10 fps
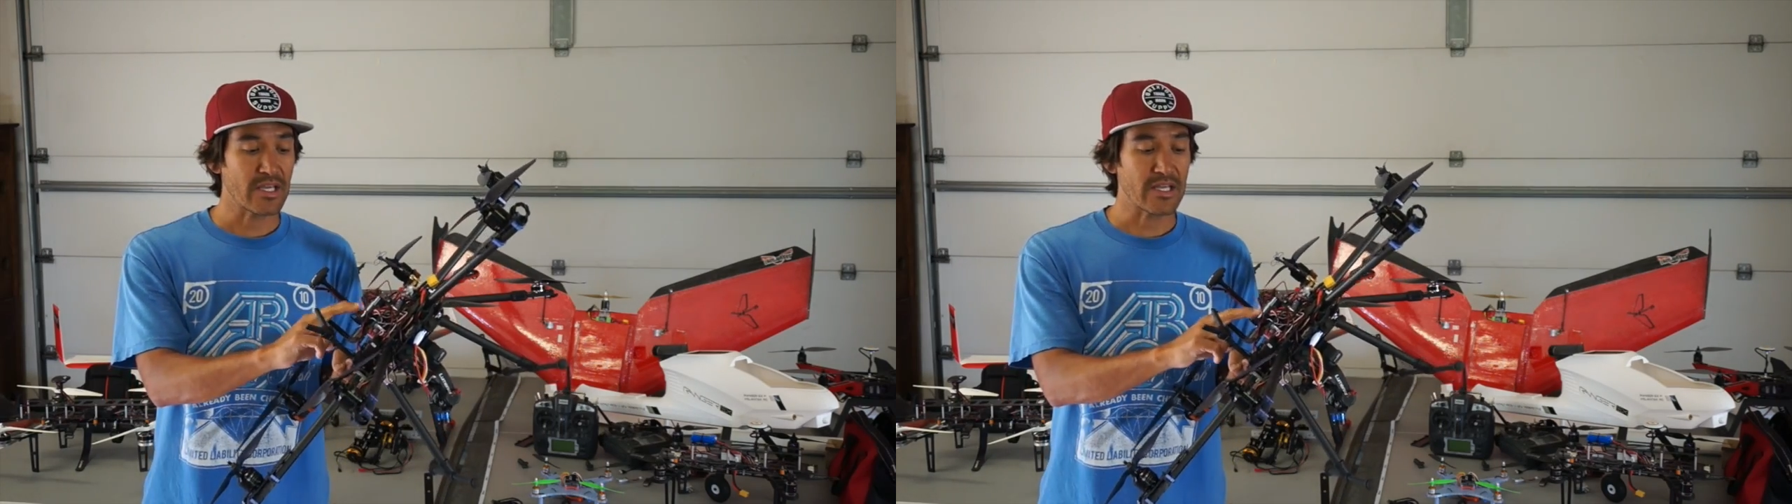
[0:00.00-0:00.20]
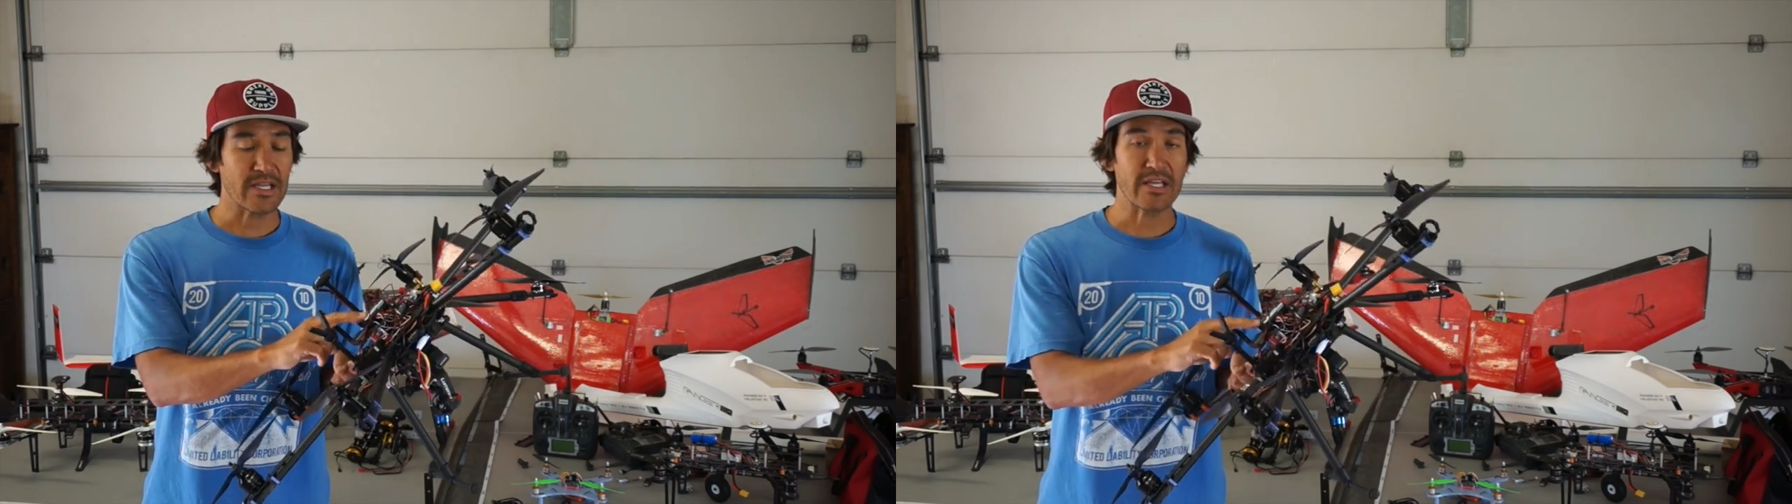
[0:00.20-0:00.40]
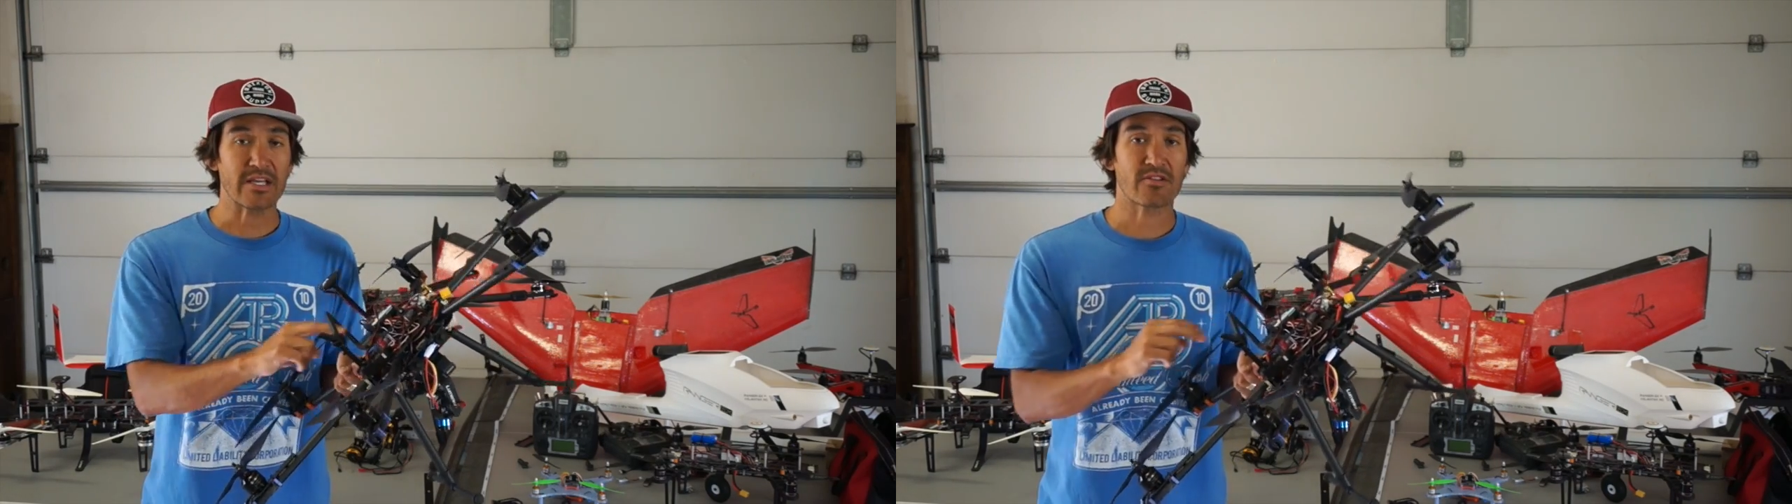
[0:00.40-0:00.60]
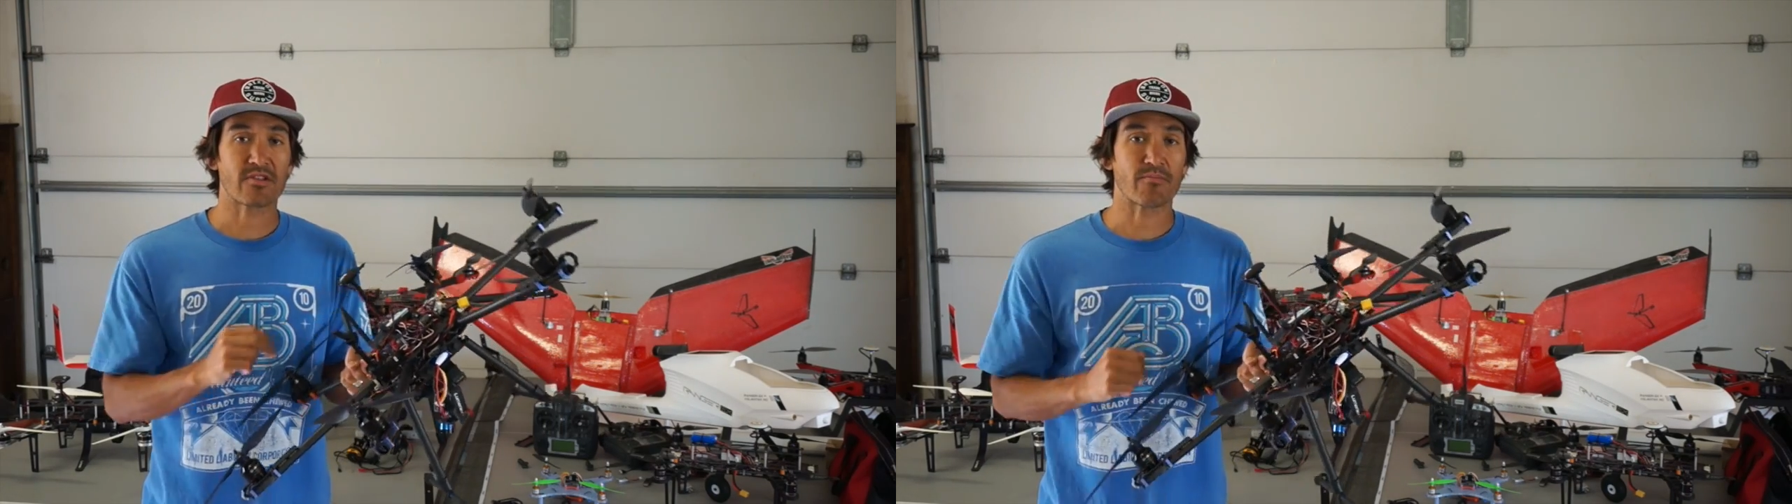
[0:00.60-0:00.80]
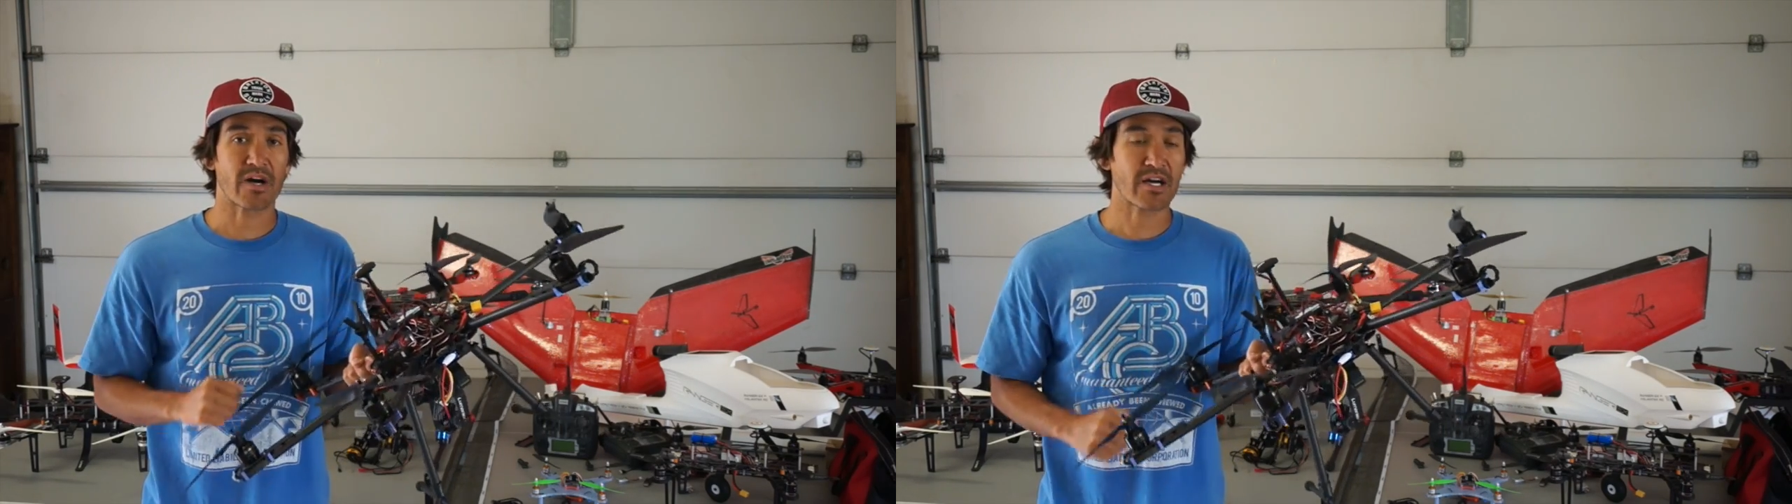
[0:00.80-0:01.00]
in
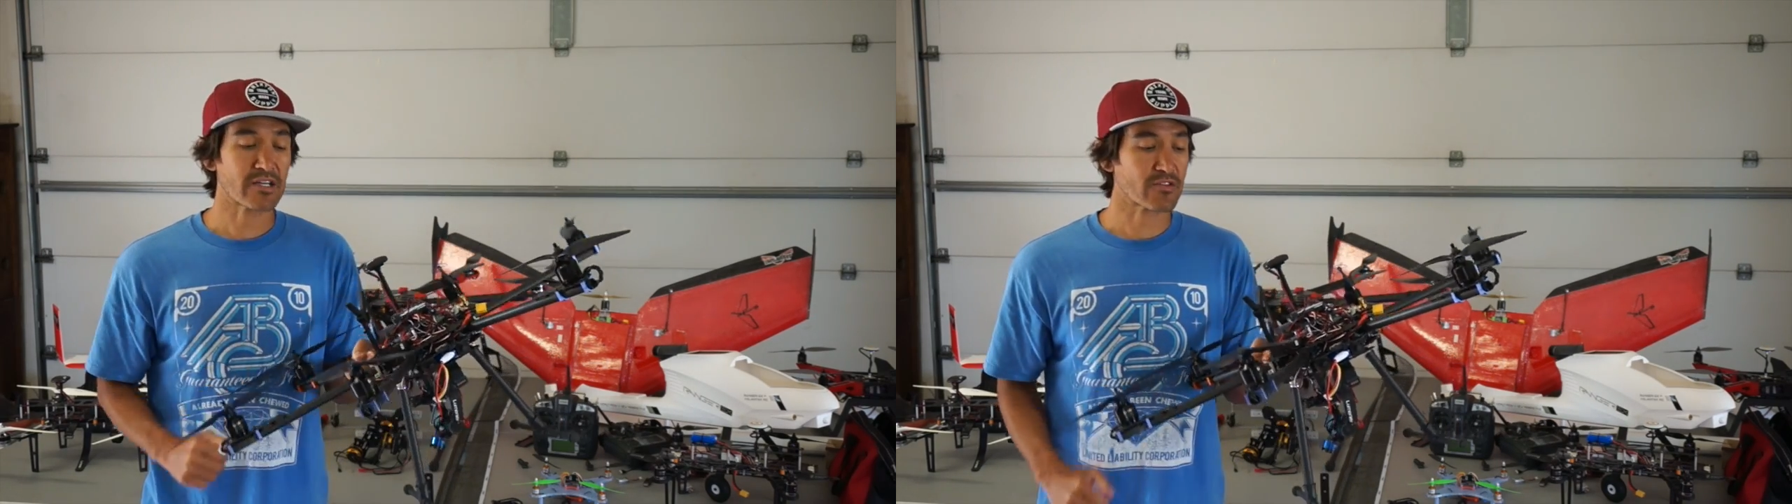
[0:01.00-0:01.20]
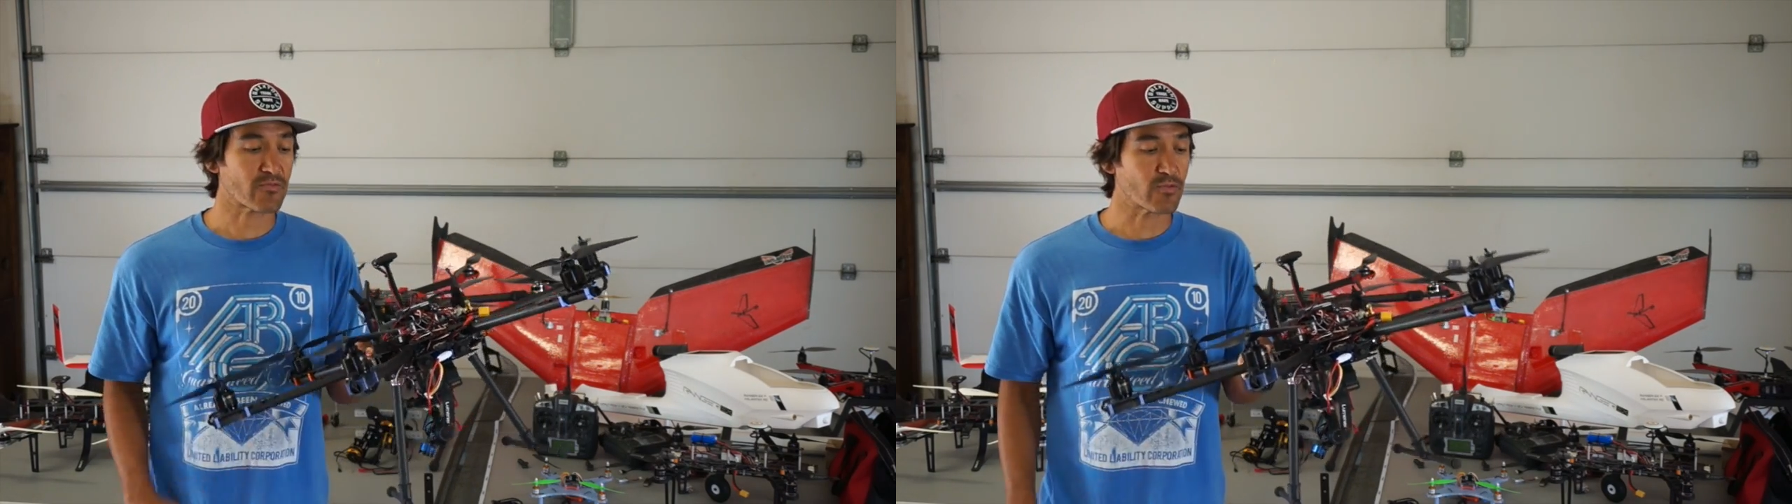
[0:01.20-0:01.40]
each box